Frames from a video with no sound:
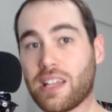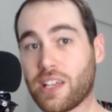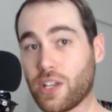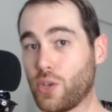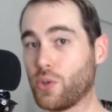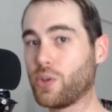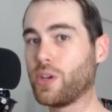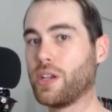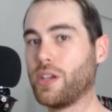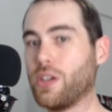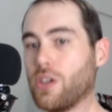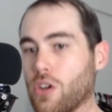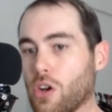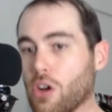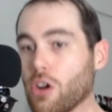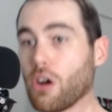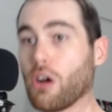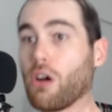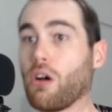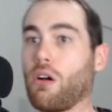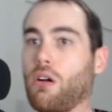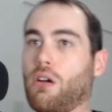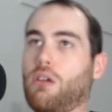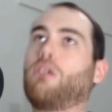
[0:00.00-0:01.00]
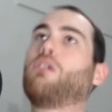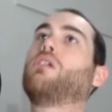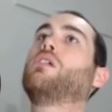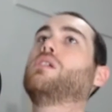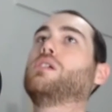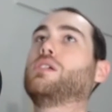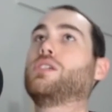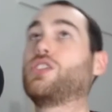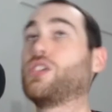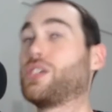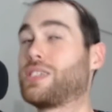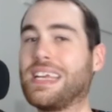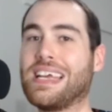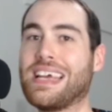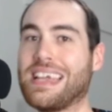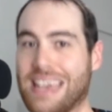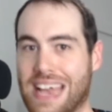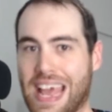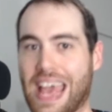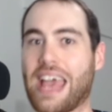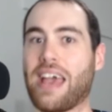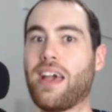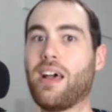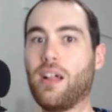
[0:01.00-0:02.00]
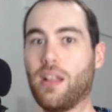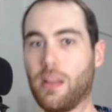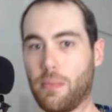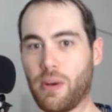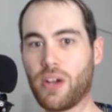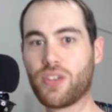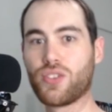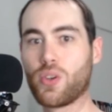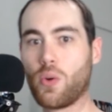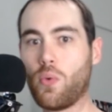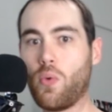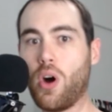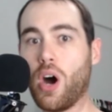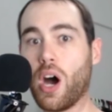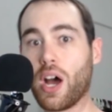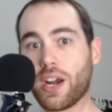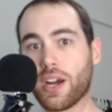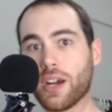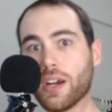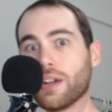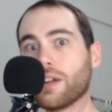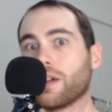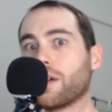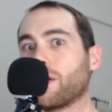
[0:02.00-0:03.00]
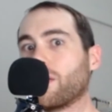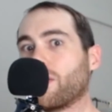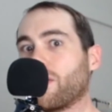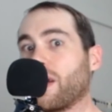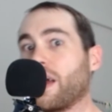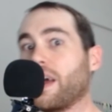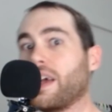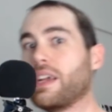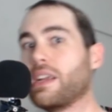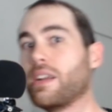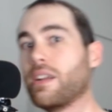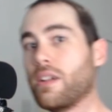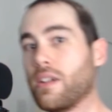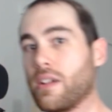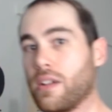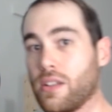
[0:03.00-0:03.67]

Like you could just inhale a bunch of water, right?